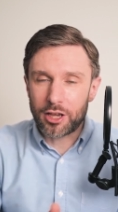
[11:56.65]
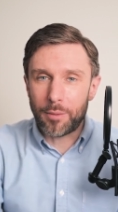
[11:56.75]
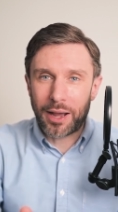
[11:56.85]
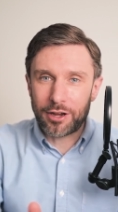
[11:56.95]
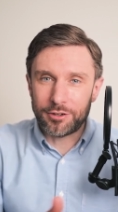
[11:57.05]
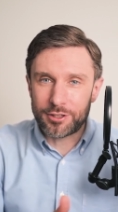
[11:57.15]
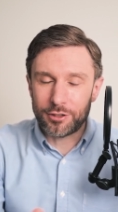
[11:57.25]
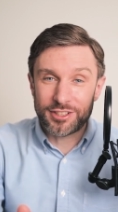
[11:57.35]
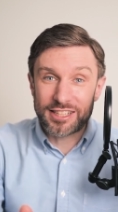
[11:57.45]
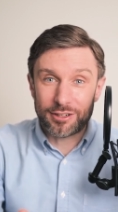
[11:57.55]
go back onto the
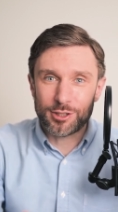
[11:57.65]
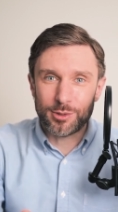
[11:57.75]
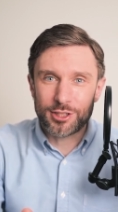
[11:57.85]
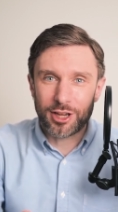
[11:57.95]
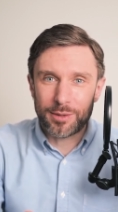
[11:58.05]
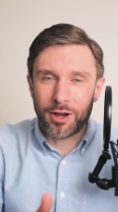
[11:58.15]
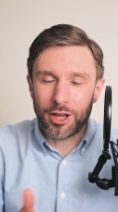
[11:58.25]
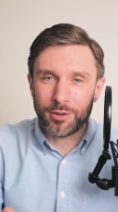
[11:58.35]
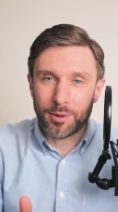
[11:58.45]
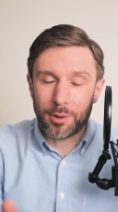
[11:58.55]
sort of cell suicide
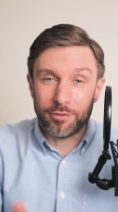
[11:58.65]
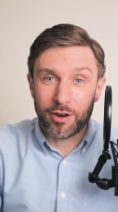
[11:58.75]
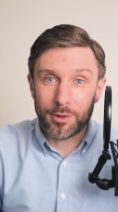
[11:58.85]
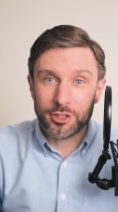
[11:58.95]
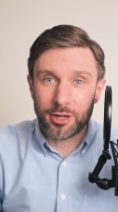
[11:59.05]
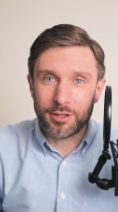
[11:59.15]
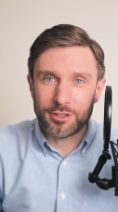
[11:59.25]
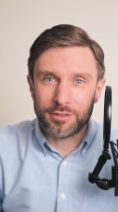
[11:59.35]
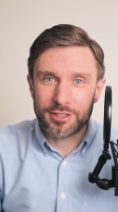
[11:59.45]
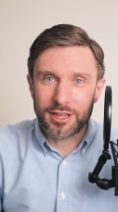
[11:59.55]
pathway where we'd very much hope they
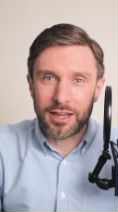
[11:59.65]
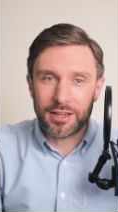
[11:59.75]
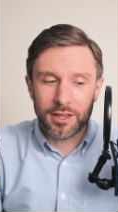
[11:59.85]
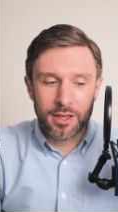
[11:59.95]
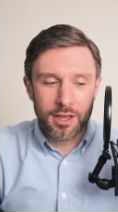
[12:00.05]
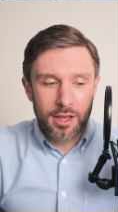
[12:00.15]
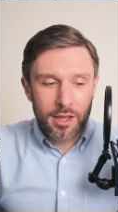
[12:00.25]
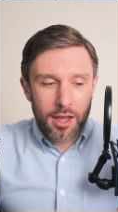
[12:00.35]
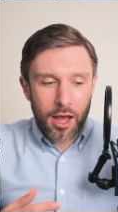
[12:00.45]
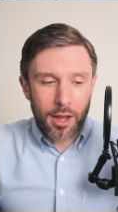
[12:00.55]
should have stayed.
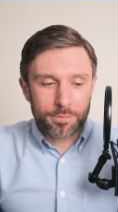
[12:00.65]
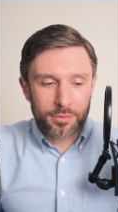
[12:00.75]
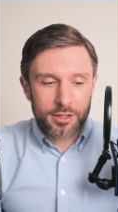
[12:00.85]
Um,